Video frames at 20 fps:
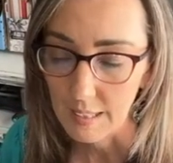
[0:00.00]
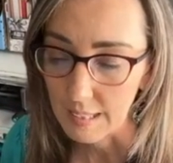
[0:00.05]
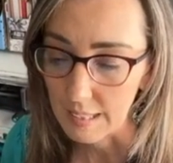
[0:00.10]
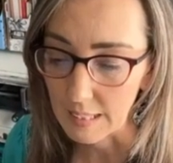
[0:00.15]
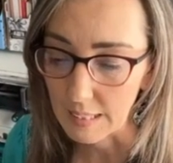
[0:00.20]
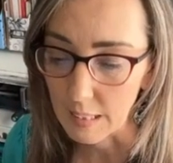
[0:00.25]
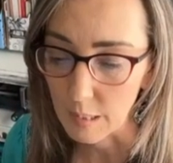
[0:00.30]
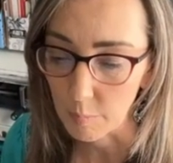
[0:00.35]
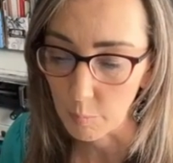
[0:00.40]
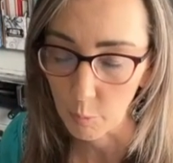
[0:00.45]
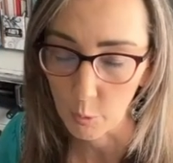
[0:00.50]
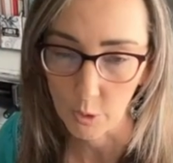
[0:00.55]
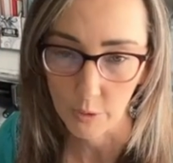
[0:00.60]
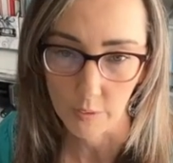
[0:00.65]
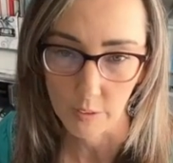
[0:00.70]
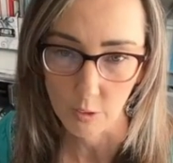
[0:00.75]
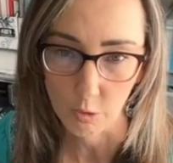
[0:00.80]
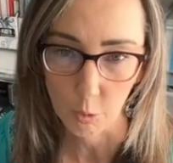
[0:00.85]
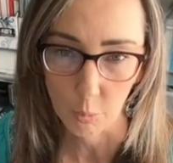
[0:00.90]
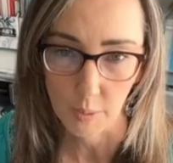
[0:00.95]
any more
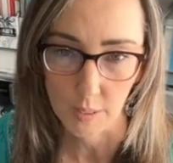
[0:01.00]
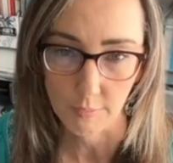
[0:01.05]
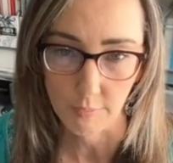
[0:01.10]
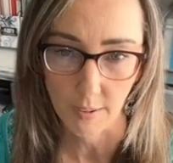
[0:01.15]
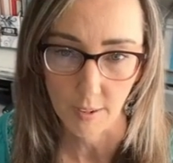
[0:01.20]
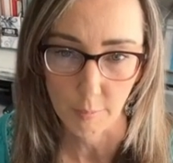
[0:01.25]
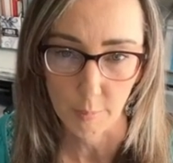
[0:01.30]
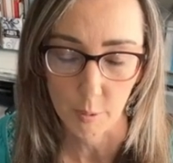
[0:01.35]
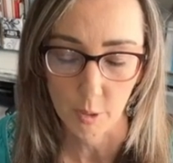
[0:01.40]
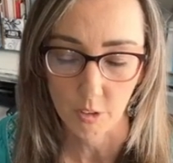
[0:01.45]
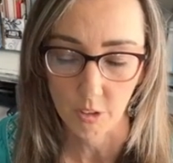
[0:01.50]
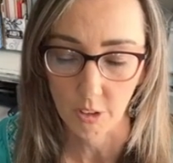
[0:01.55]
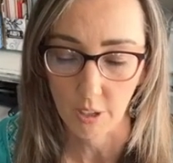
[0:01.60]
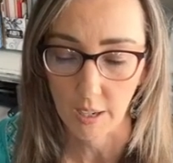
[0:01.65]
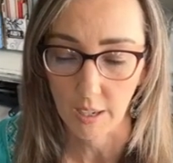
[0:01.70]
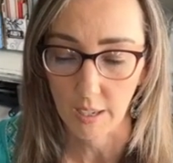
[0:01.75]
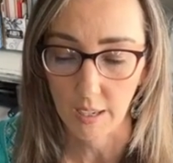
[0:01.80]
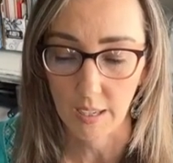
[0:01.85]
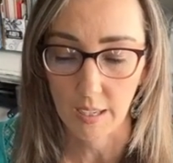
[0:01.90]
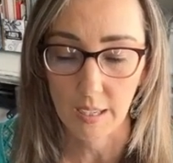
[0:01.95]
than 25%.